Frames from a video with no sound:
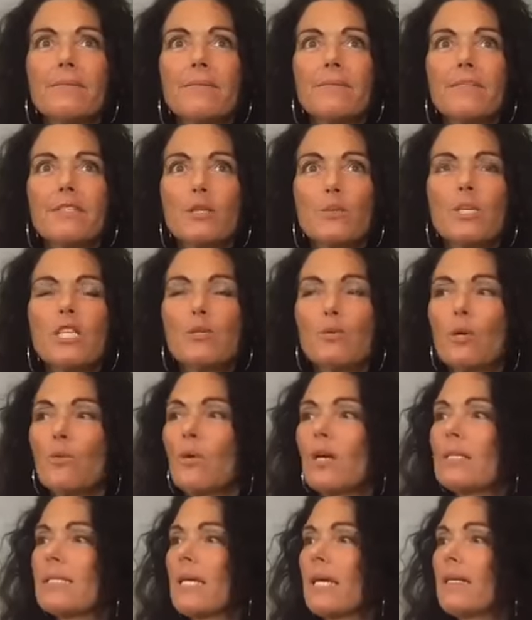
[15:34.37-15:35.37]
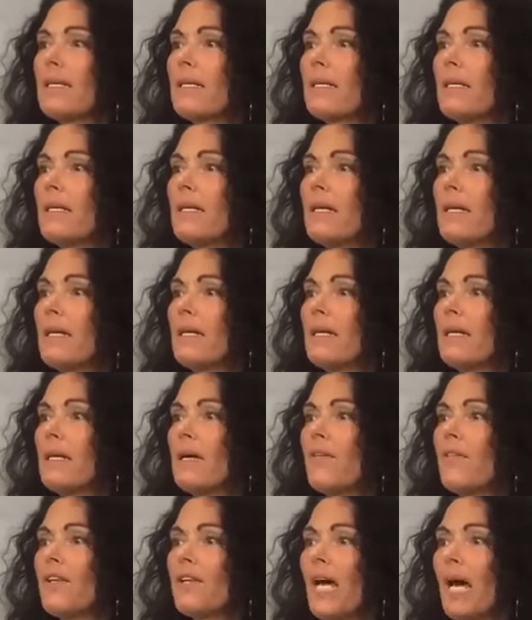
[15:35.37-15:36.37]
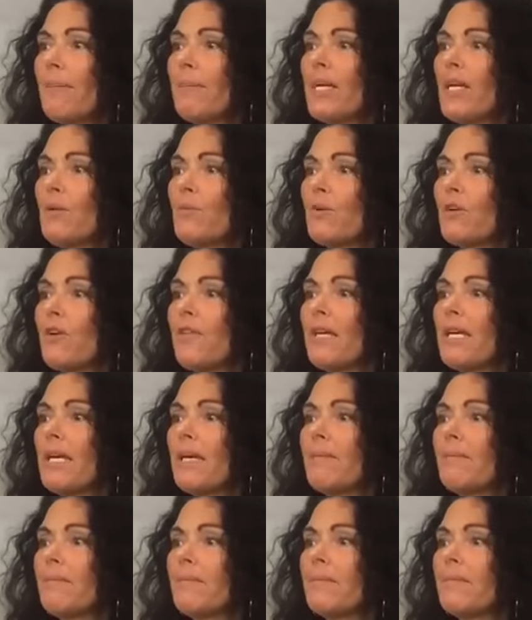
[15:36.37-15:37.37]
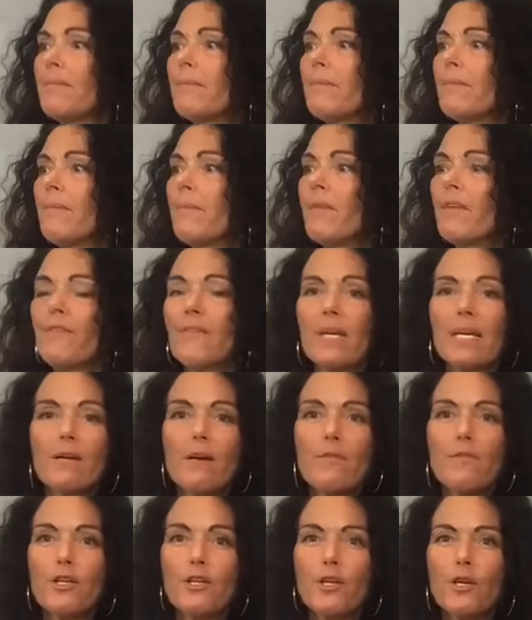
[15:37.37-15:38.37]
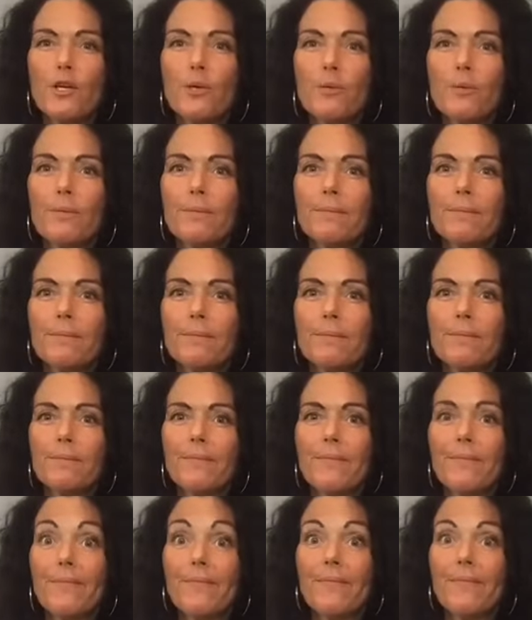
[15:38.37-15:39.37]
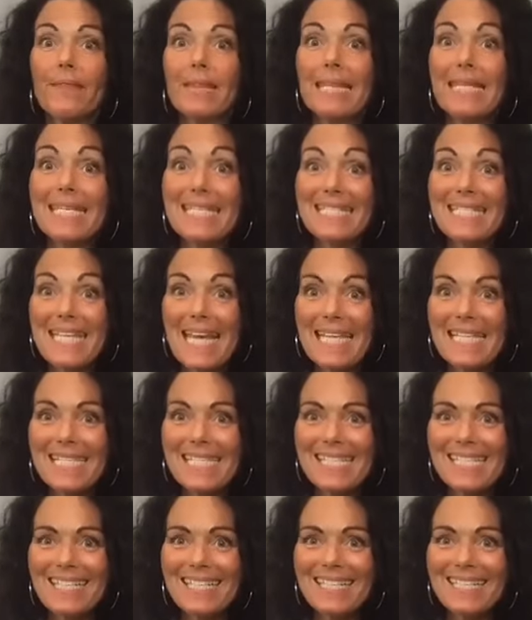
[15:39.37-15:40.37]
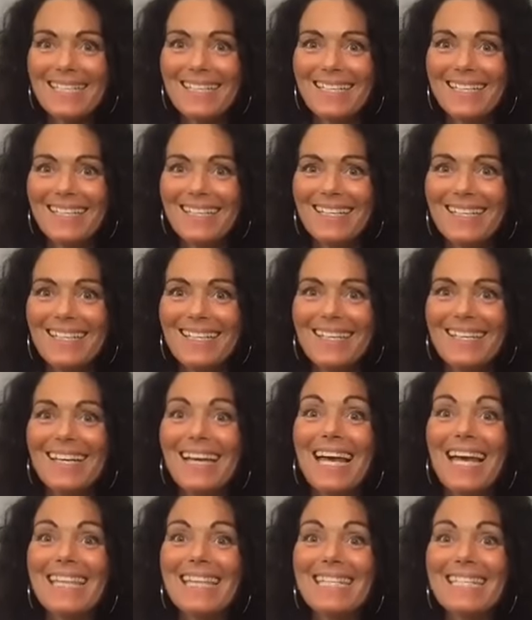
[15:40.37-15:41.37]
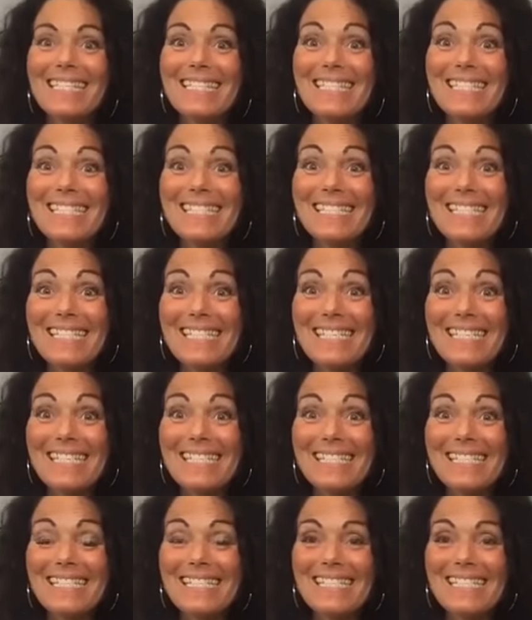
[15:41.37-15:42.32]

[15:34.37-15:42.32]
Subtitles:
So which one was it? The not being worthy, the fear of the new, the attention, and the disease.